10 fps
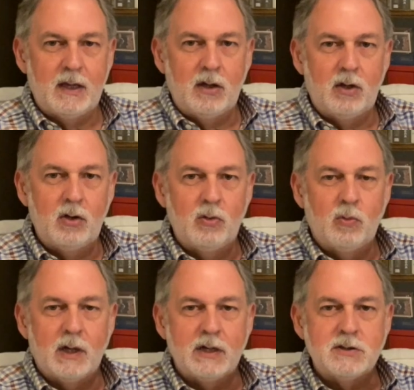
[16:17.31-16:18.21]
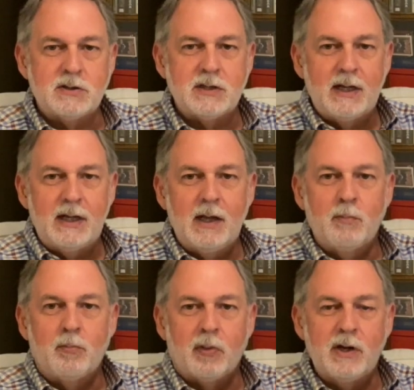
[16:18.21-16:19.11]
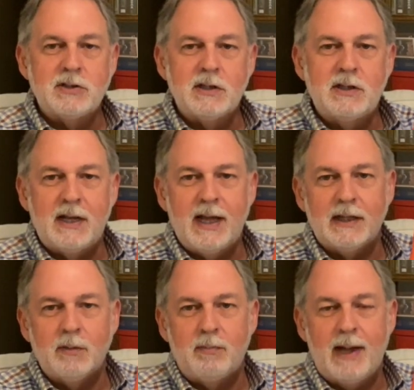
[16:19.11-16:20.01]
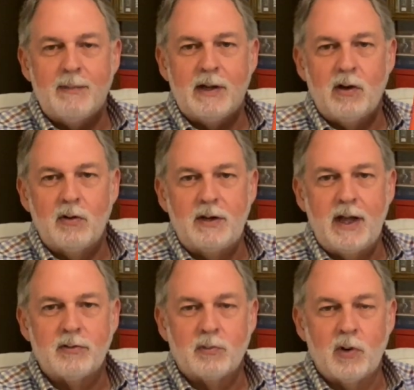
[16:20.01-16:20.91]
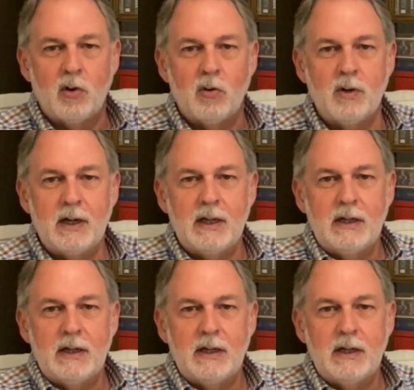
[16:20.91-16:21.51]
who was imprisoned in Alabama on death row